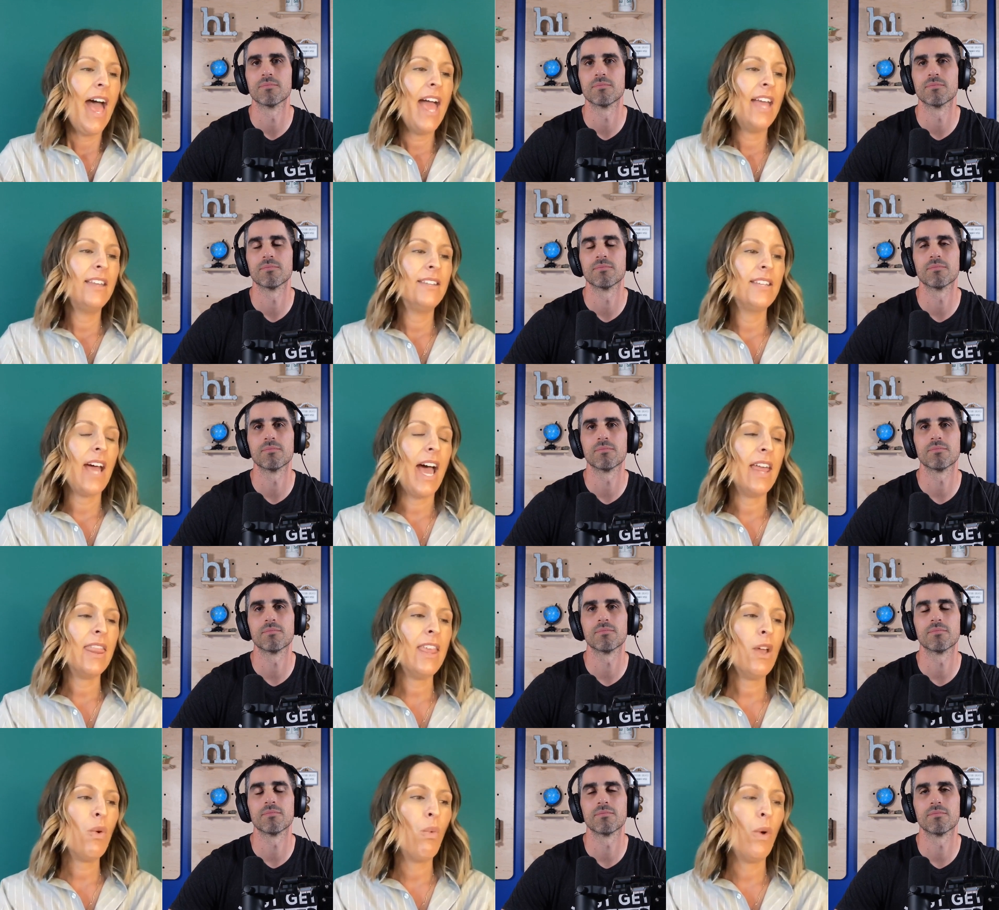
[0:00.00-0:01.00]
Speaker 1: and i
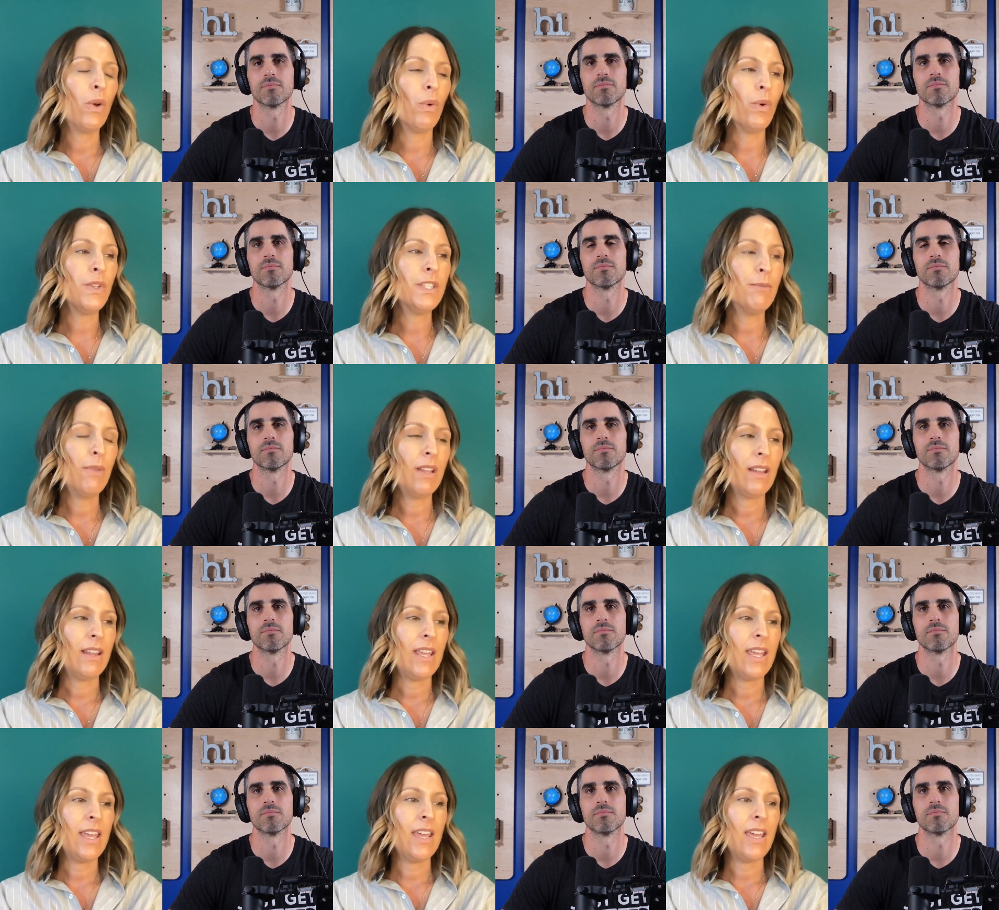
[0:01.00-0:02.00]
think what
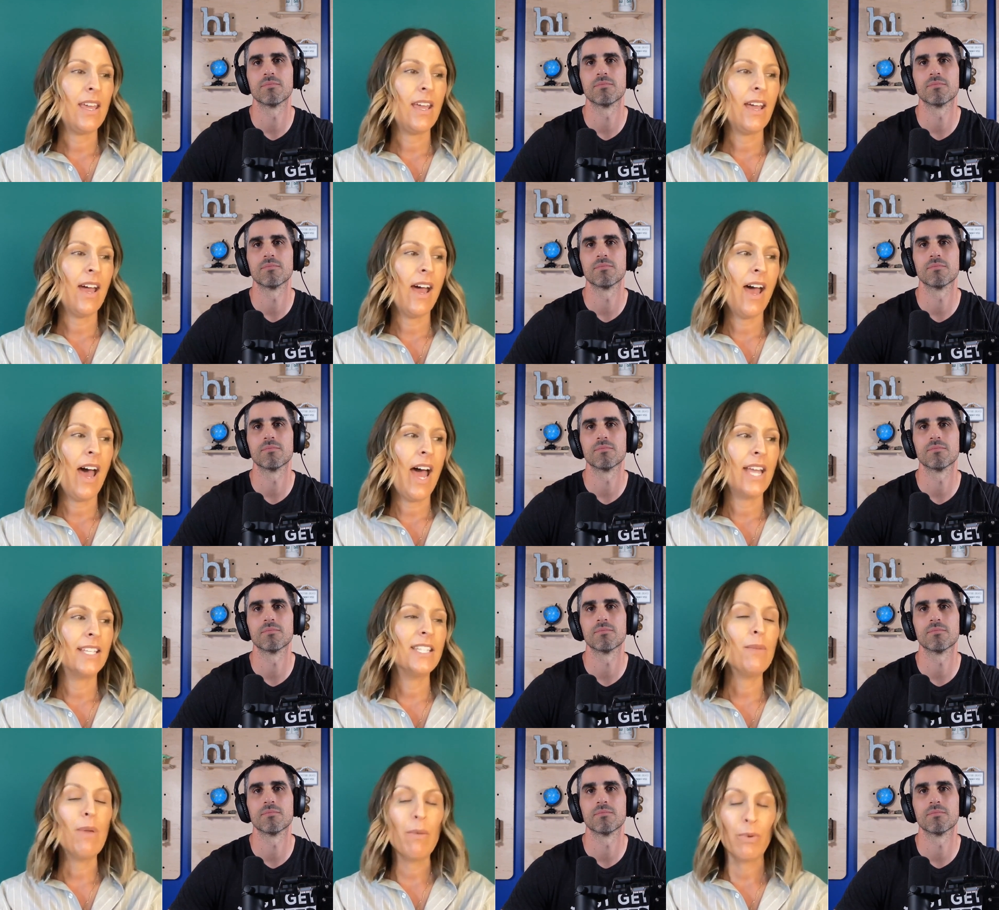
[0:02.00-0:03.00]
ultimately I
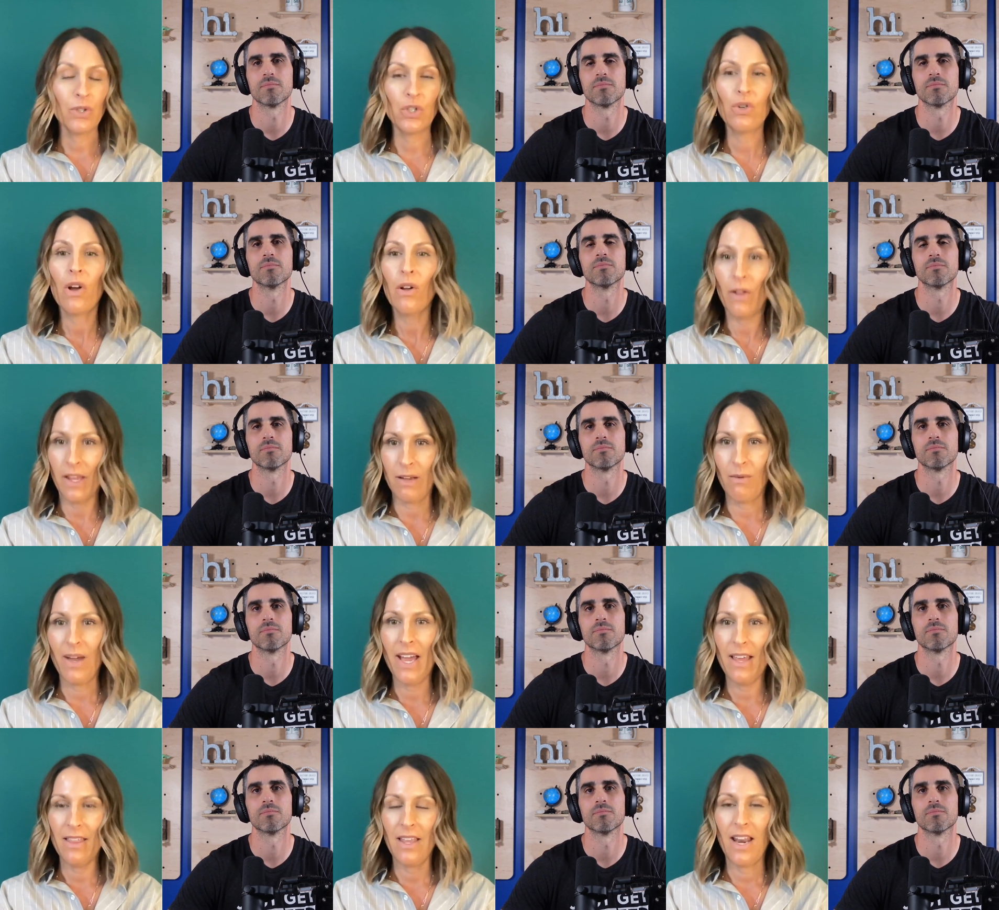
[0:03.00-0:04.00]
see people struggling
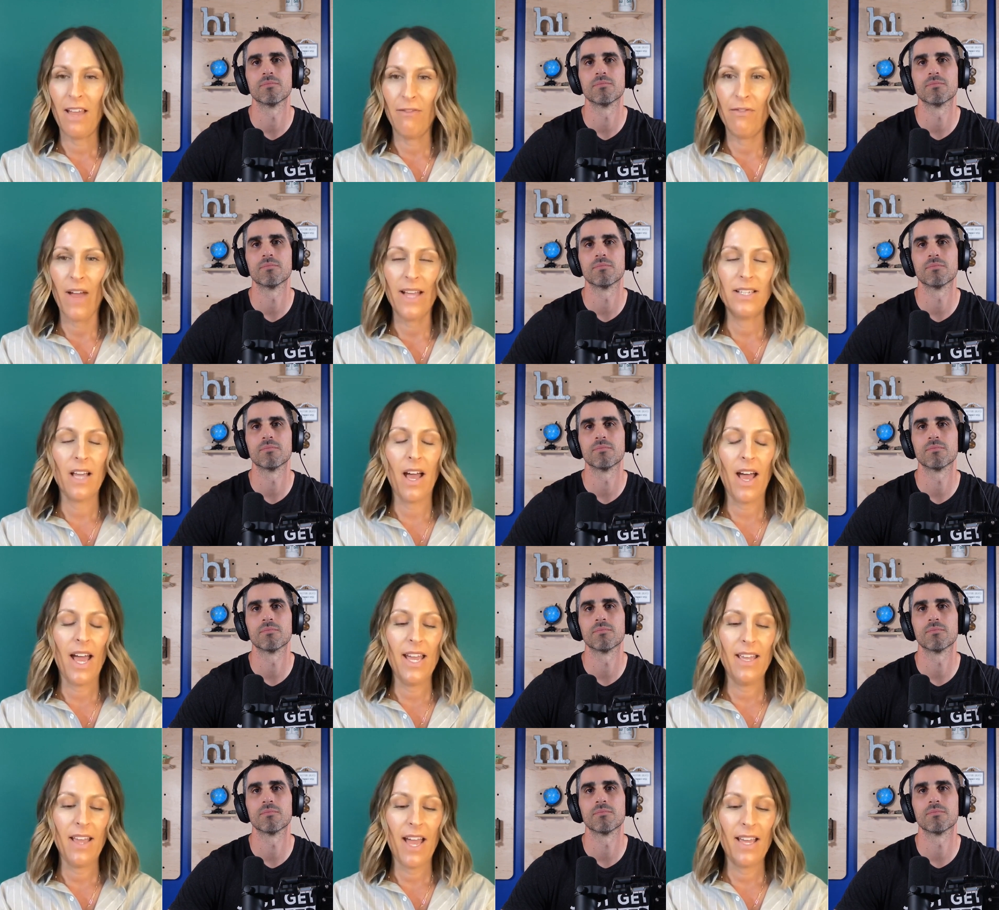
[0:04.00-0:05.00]
with, and I've I taught
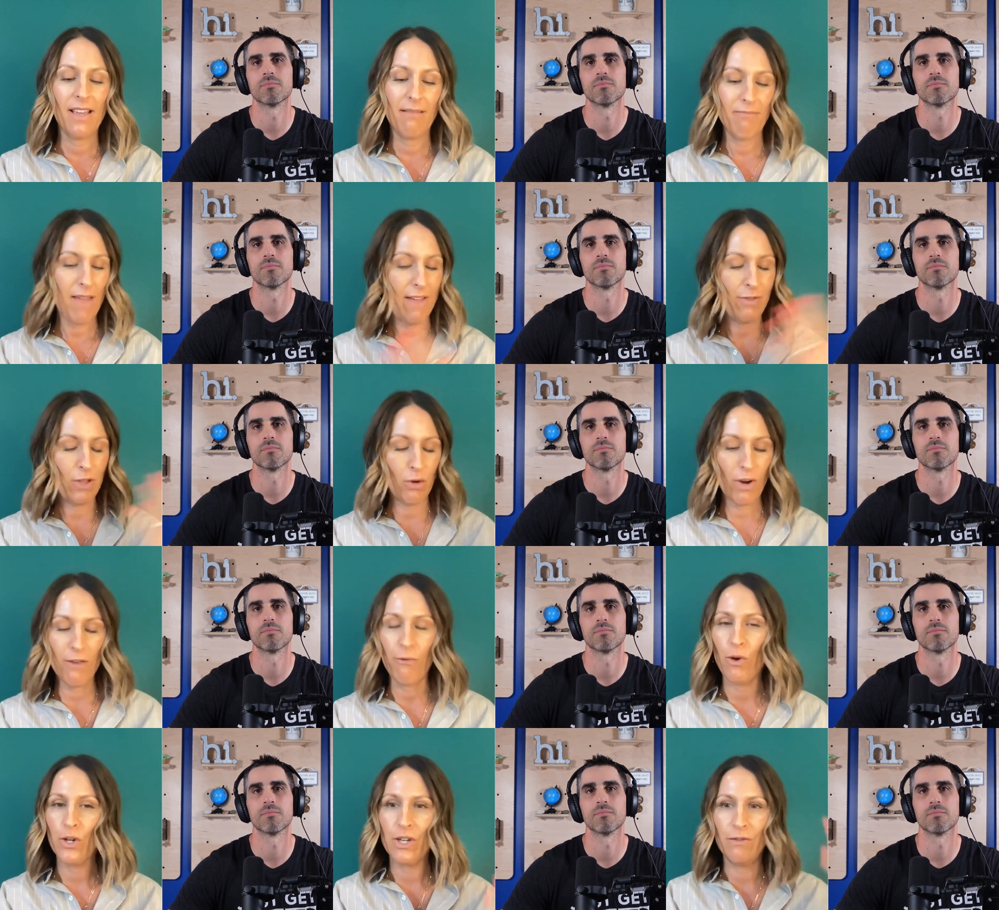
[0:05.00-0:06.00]
I, I, I have the great
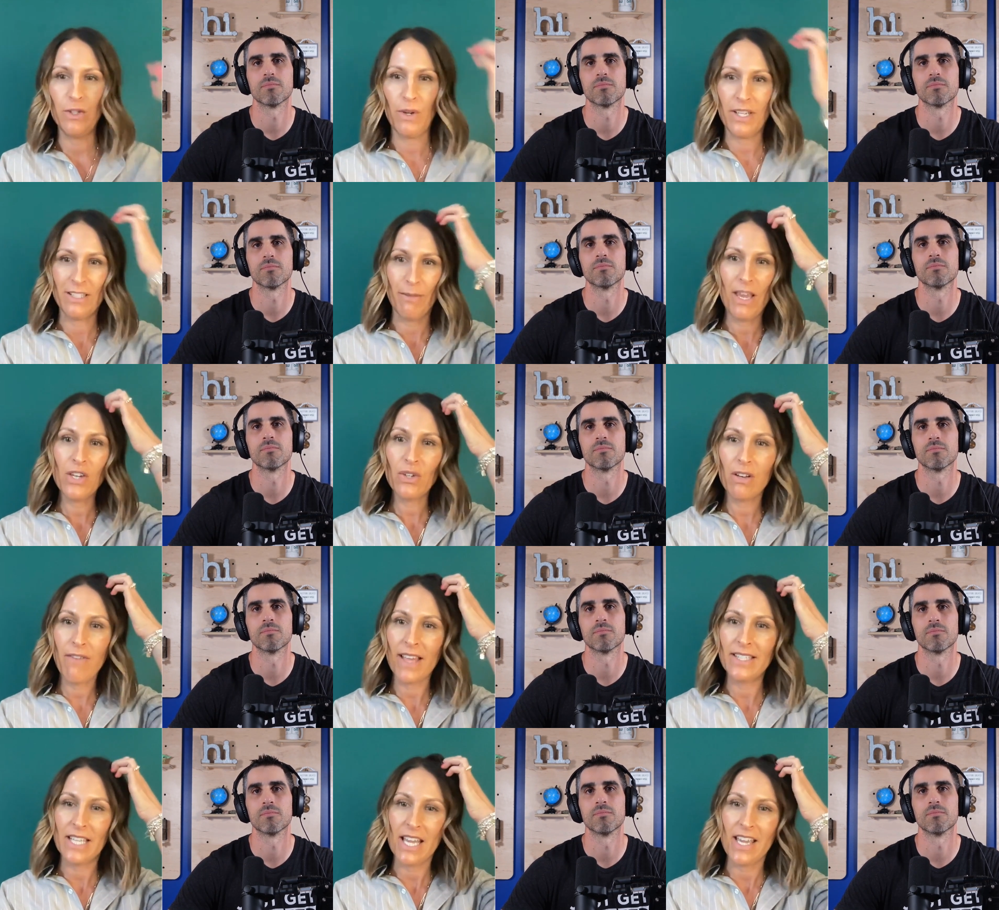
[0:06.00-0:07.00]
fortune of doing some angel
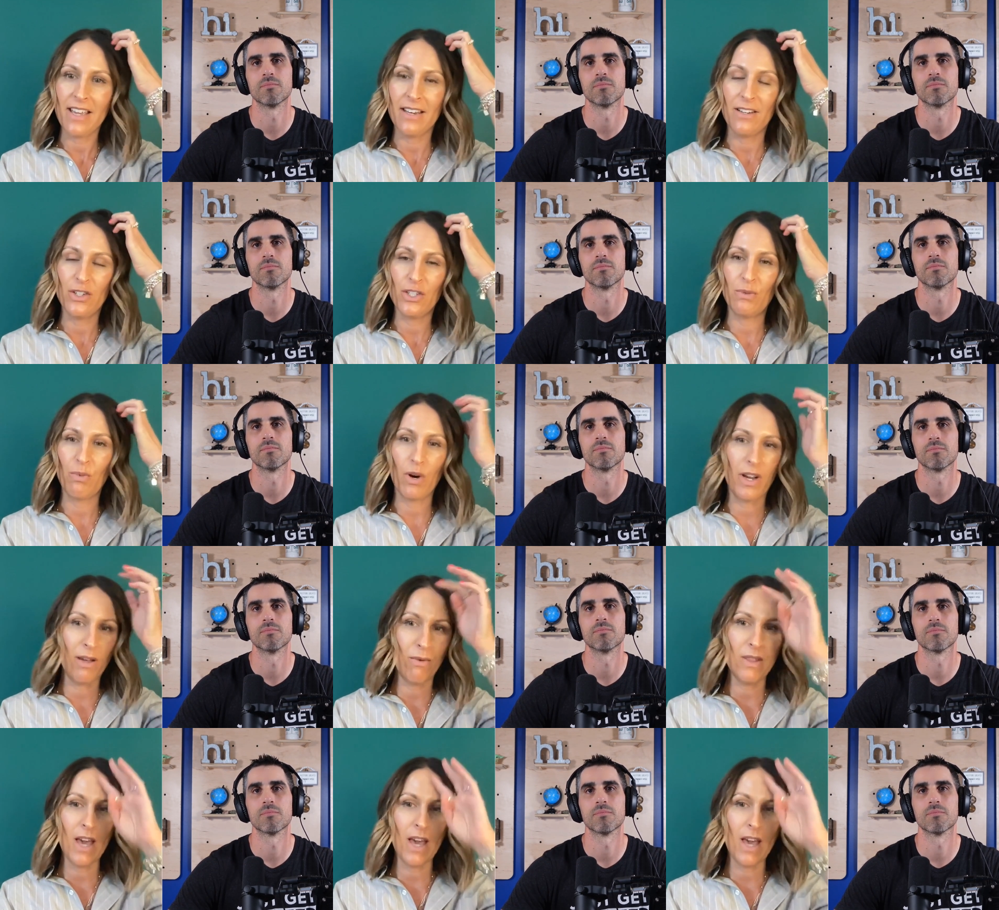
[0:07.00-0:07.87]
investing and just working